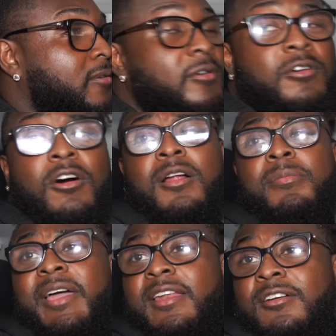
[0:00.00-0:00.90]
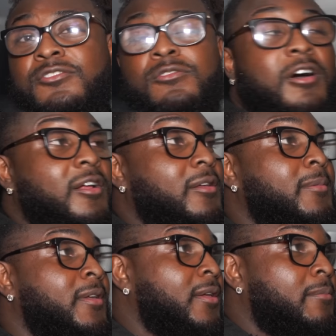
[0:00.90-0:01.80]
You don't call him Thanos. You call him
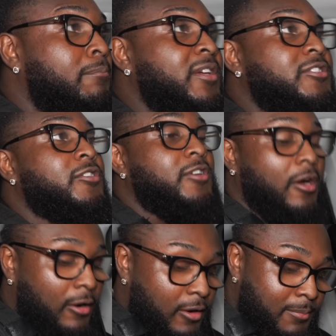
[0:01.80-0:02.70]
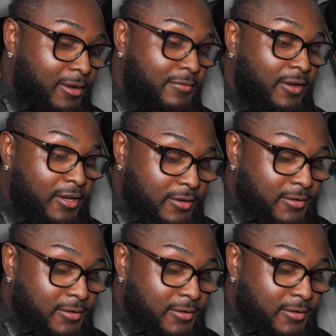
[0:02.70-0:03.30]
Mr. Dog, motherfucker.